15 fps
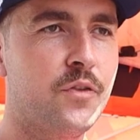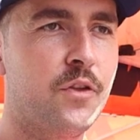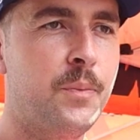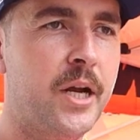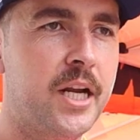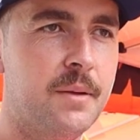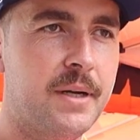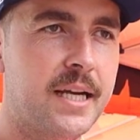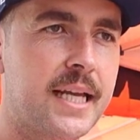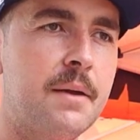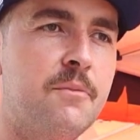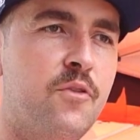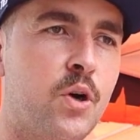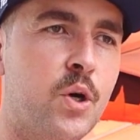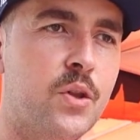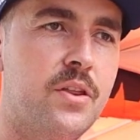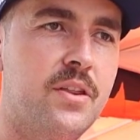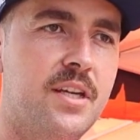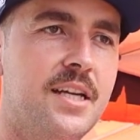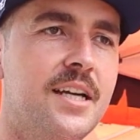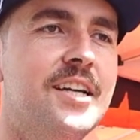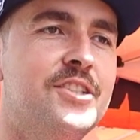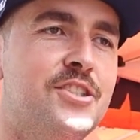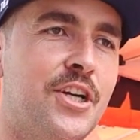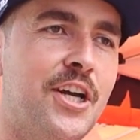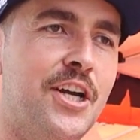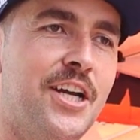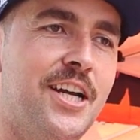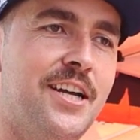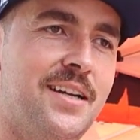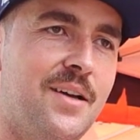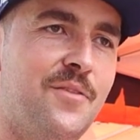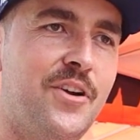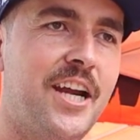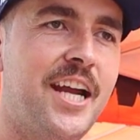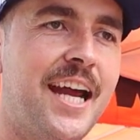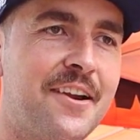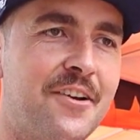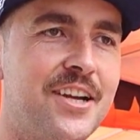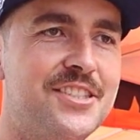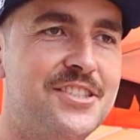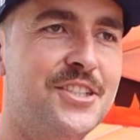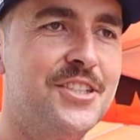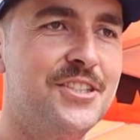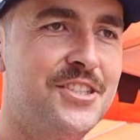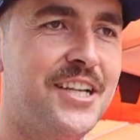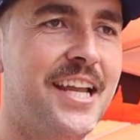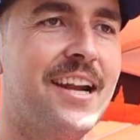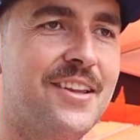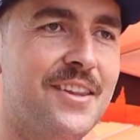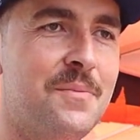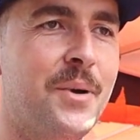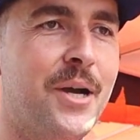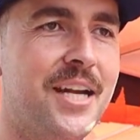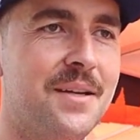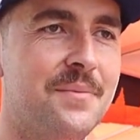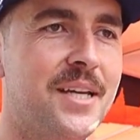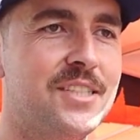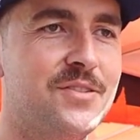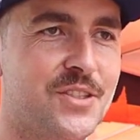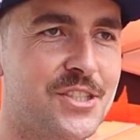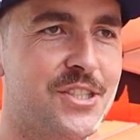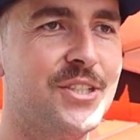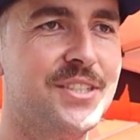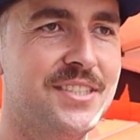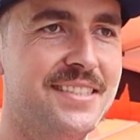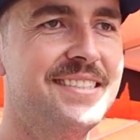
off the podium, I came fourth. So very hungry to, to get on the podium, that's for sure.